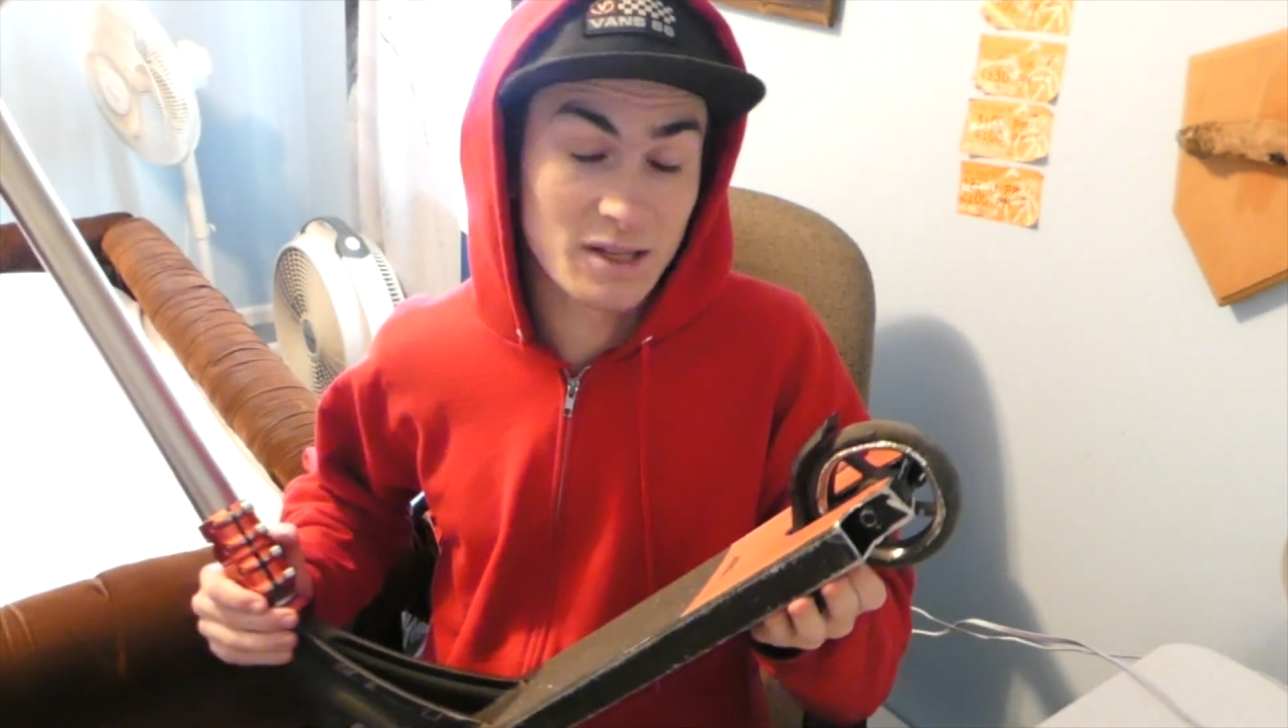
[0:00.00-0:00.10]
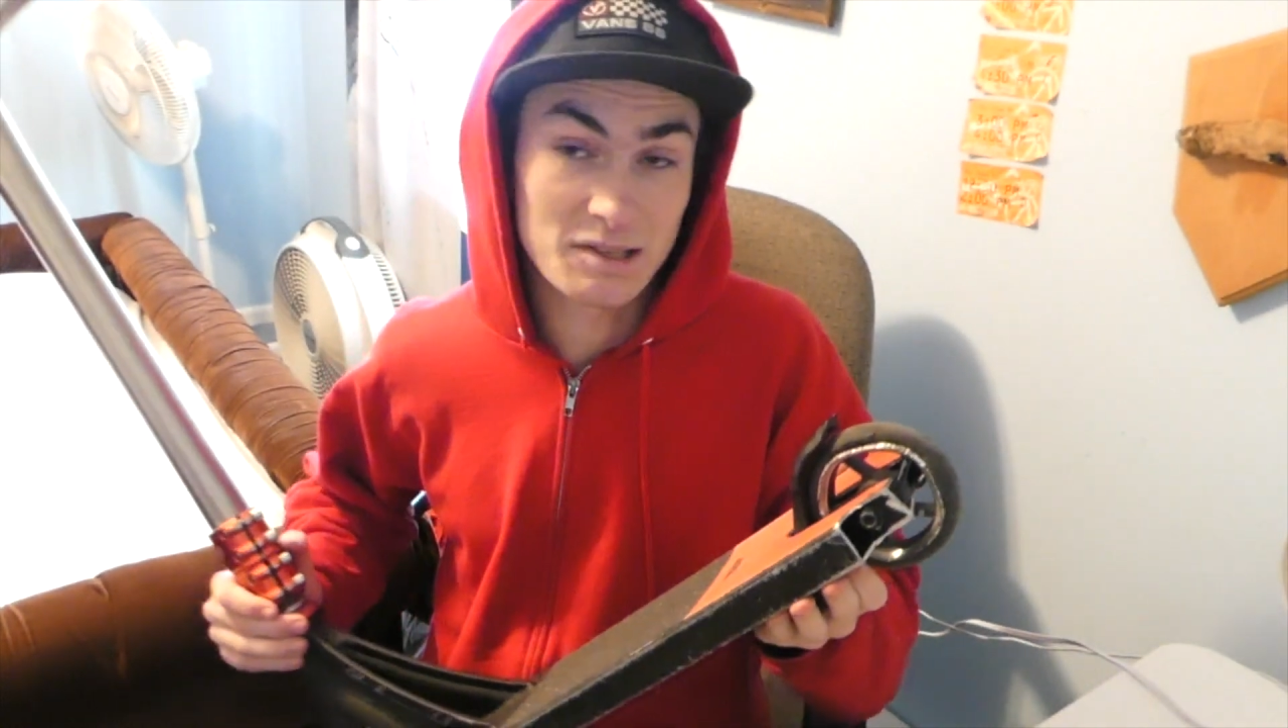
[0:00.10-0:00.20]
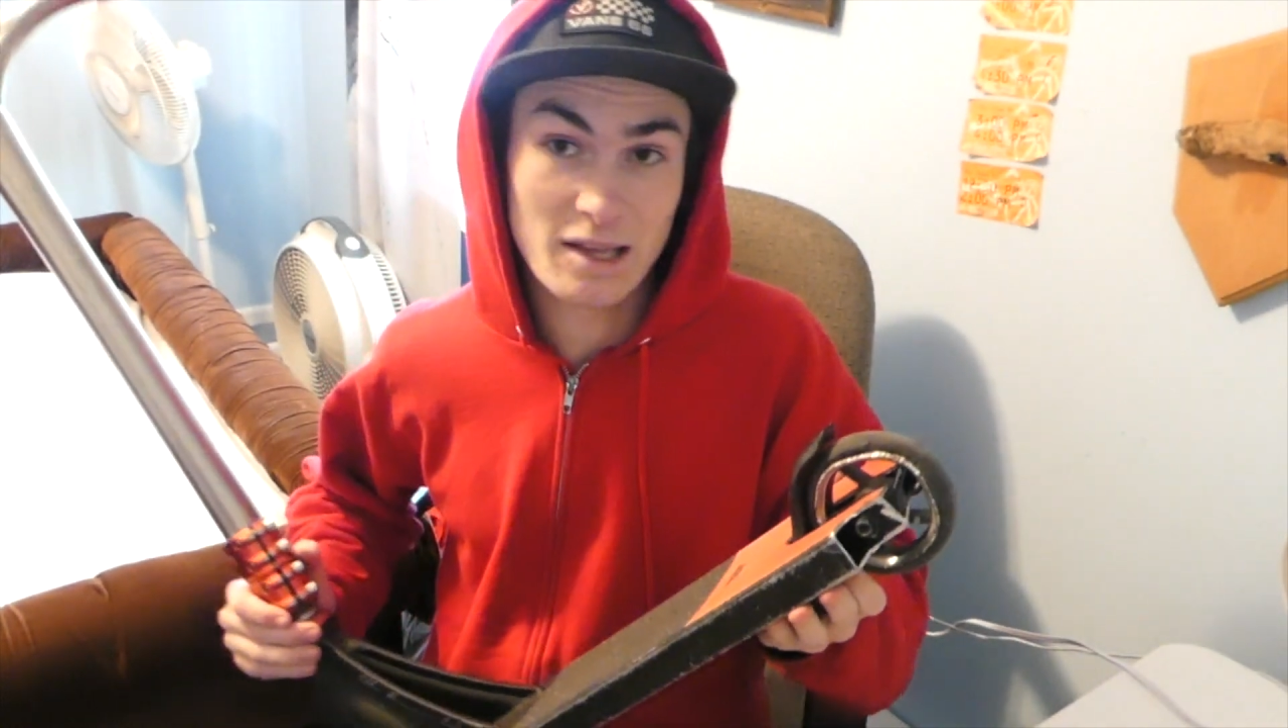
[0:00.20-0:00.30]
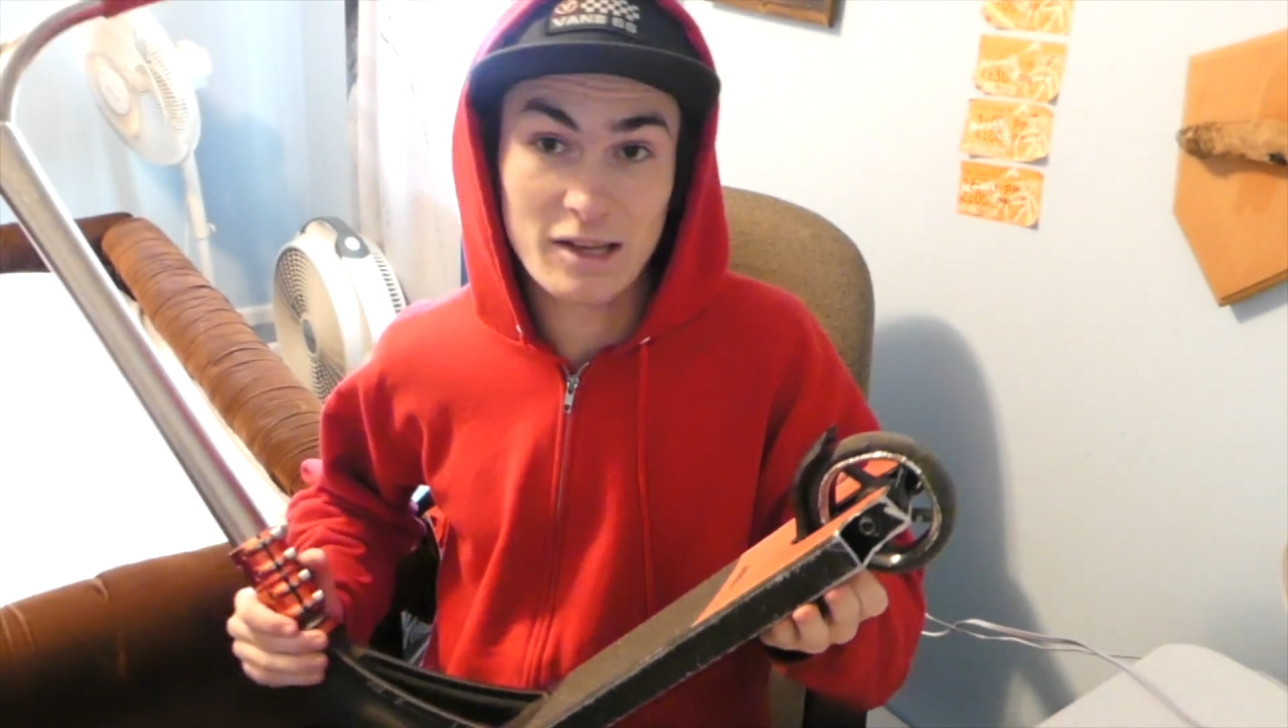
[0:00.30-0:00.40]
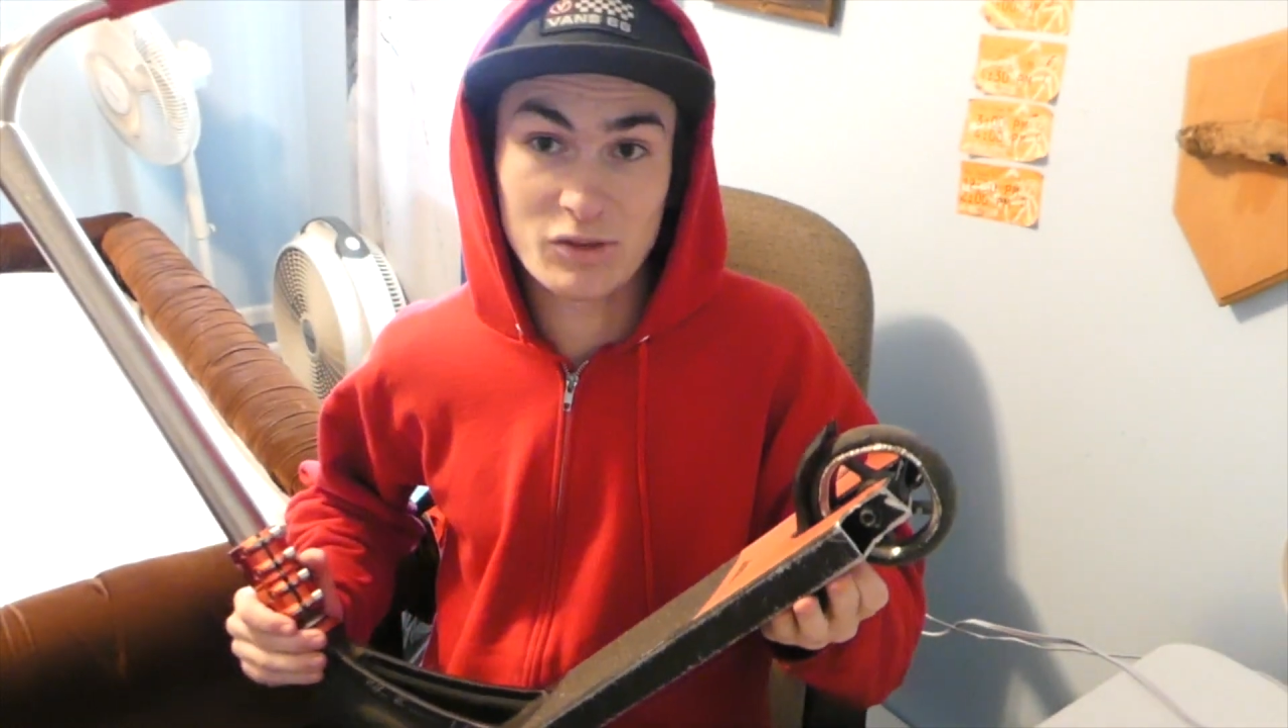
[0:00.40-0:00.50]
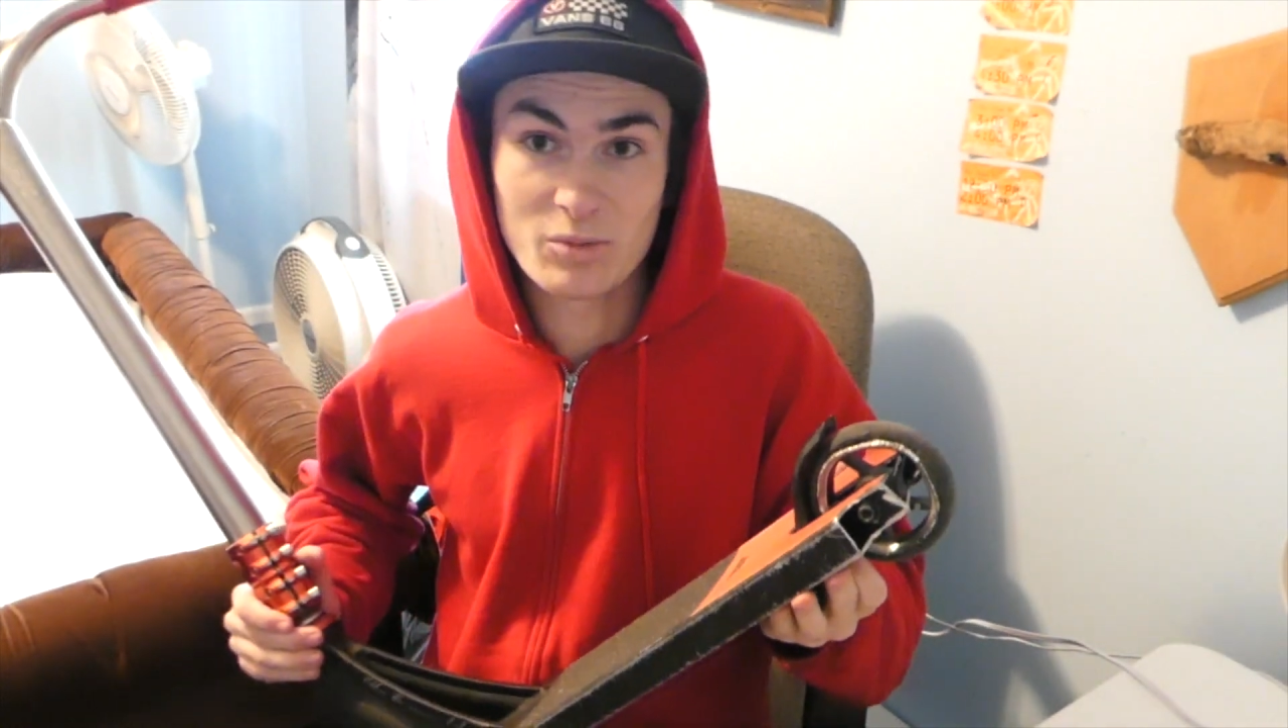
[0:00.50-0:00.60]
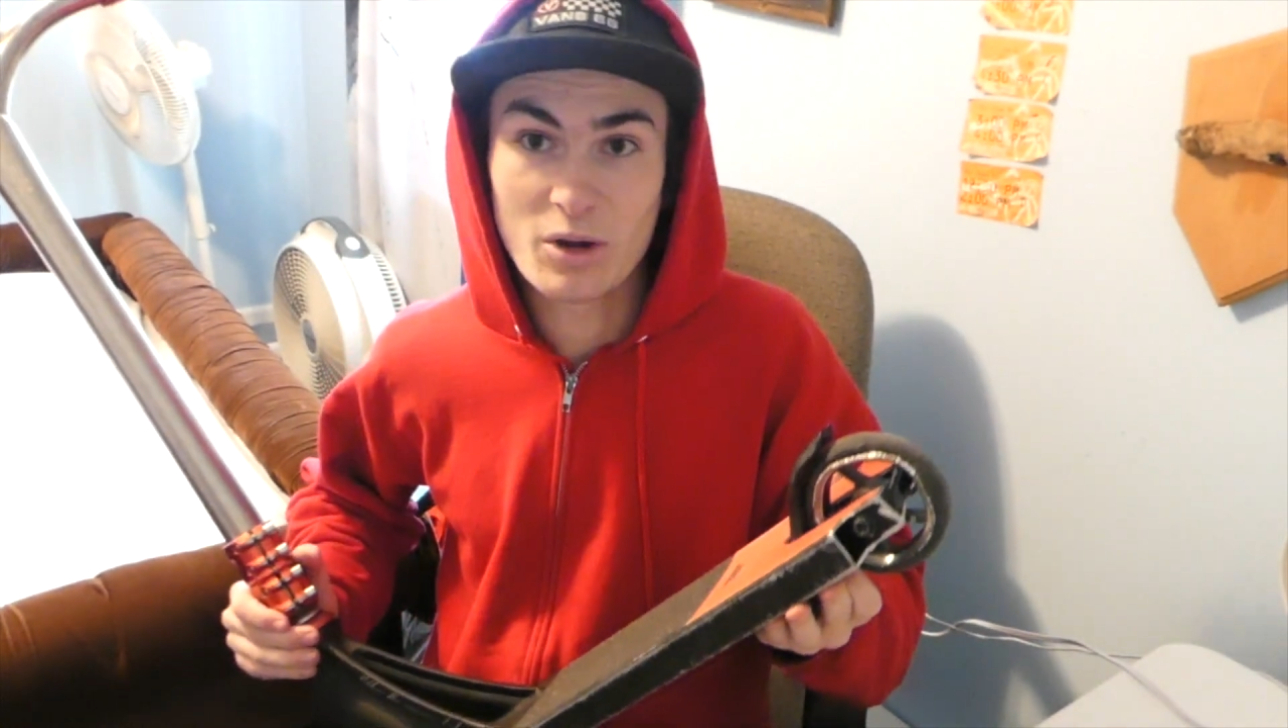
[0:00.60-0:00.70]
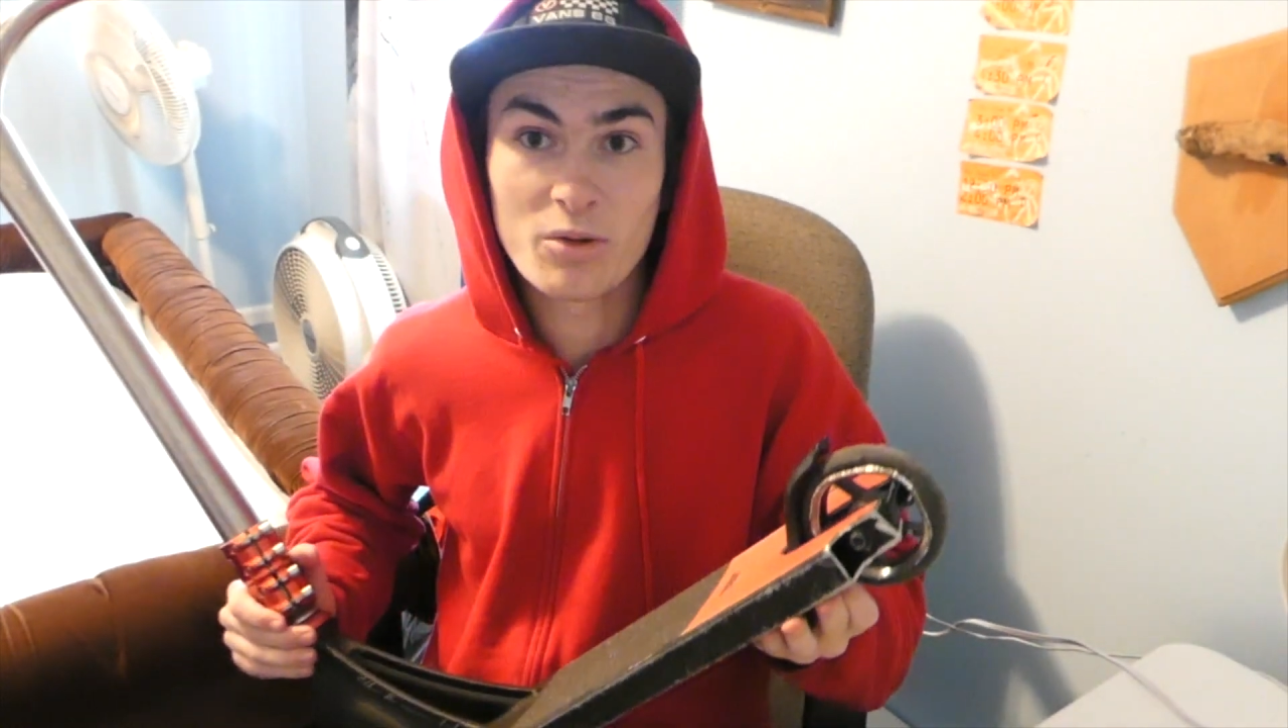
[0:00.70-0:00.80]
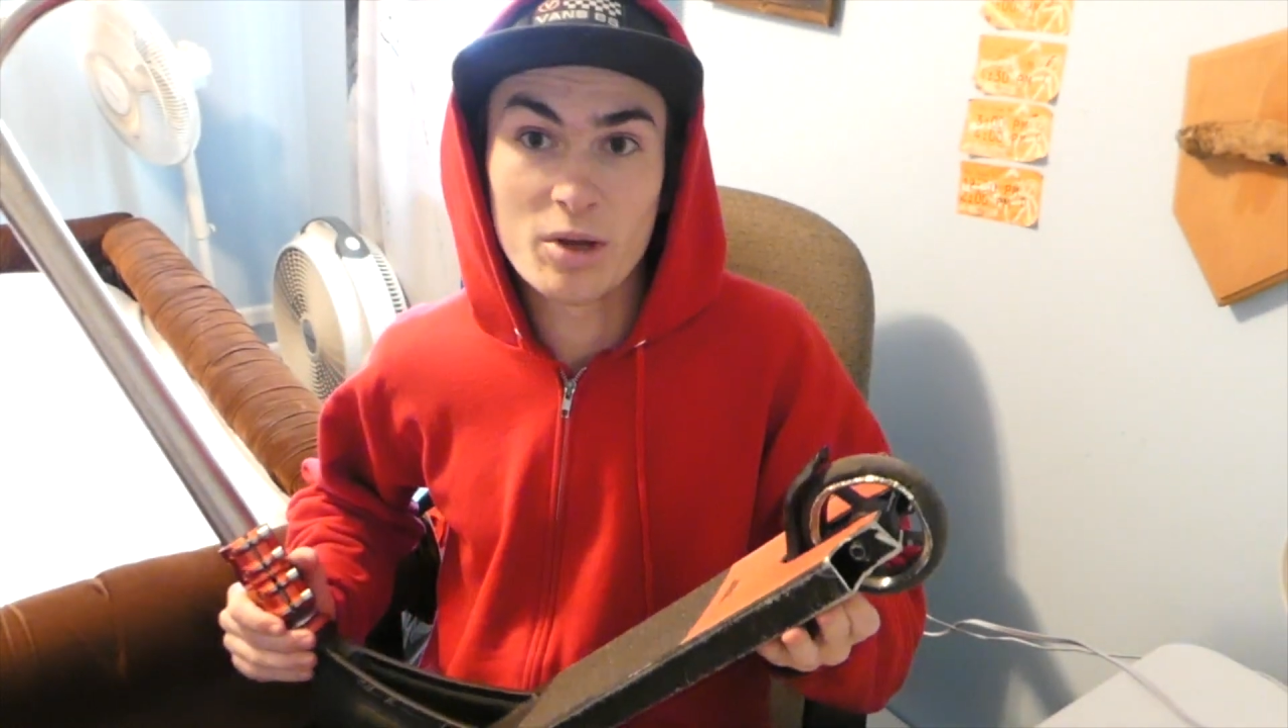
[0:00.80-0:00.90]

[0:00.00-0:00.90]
it's lasted me all